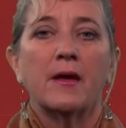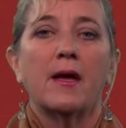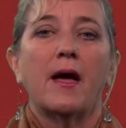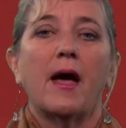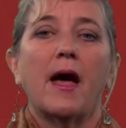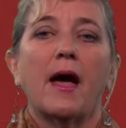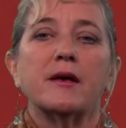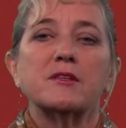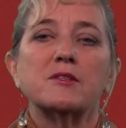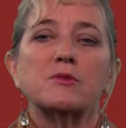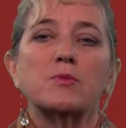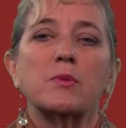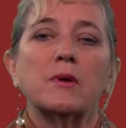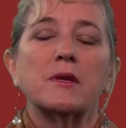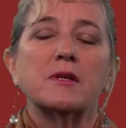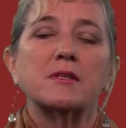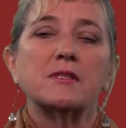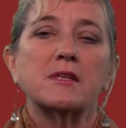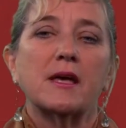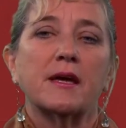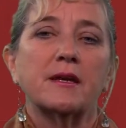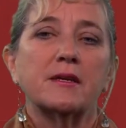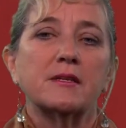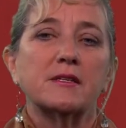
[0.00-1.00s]
as well as
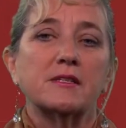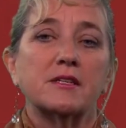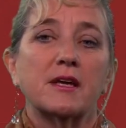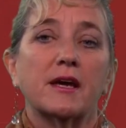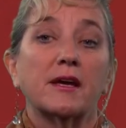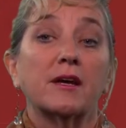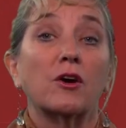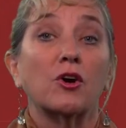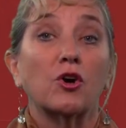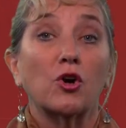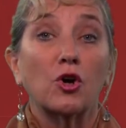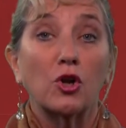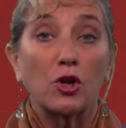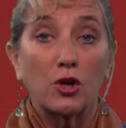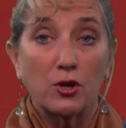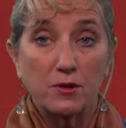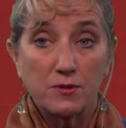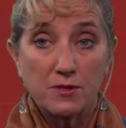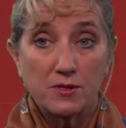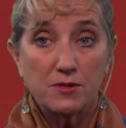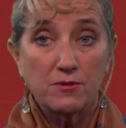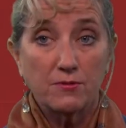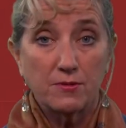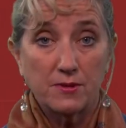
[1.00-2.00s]
undertake a
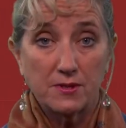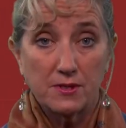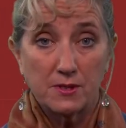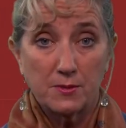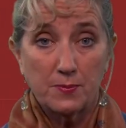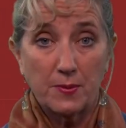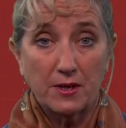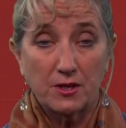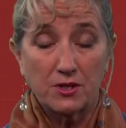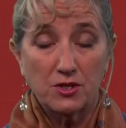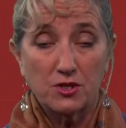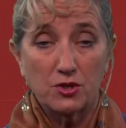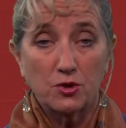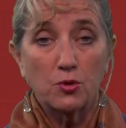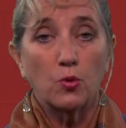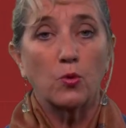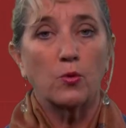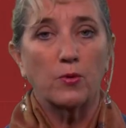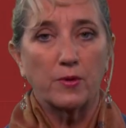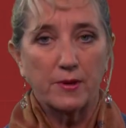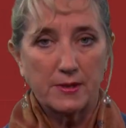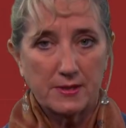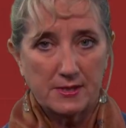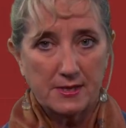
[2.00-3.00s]
closer inspection
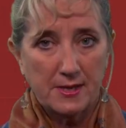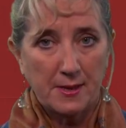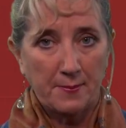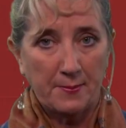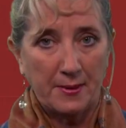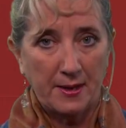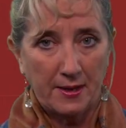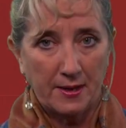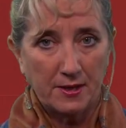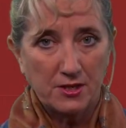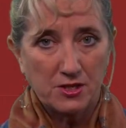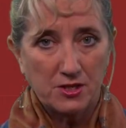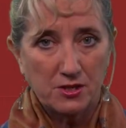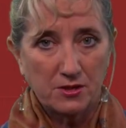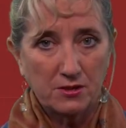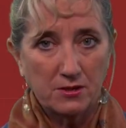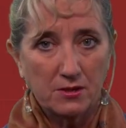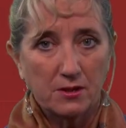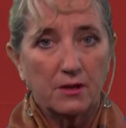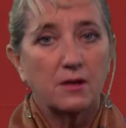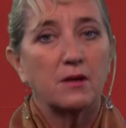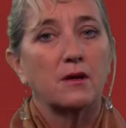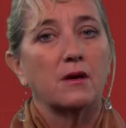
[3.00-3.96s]
or examination